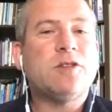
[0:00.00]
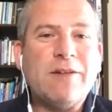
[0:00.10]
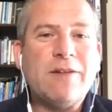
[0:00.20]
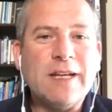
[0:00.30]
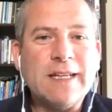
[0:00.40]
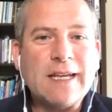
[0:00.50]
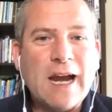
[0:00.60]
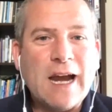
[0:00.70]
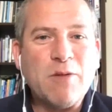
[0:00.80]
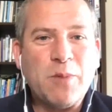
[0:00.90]
travelling in
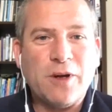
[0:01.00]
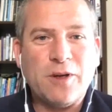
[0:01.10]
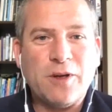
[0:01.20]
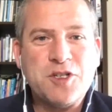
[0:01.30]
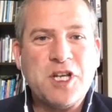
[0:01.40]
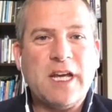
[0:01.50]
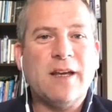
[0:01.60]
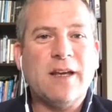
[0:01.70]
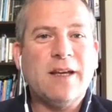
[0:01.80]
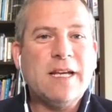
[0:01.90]
the car with Paddy
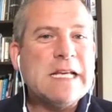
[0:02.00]
O'Shea,